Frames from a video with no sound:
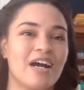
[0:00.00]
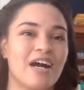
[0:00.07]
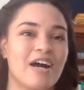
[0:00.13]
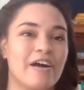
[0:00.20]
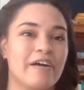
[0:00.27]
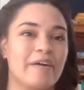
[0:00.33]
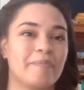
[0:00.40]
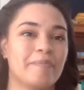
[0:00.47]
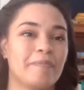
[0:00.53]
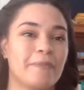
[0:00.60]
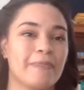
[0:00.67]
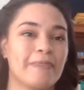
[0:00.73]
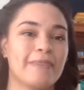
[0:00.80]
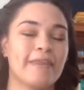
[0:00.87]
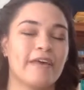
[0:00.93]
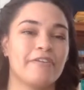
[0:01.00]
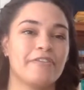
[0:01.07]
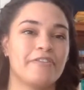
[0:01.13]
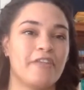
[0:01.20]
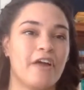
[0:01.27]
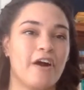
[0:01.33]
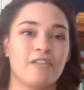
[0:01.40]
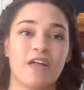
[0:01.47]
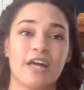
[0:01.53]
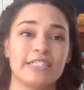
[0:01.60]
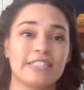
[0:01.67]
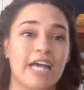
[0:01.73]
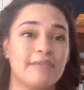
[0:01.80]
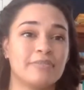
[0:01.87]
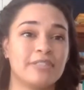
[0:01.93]
a lot of
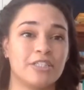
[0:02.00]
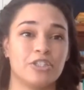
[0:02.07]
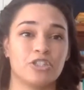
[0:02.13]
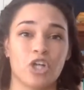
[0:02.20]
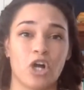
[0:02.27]
times they just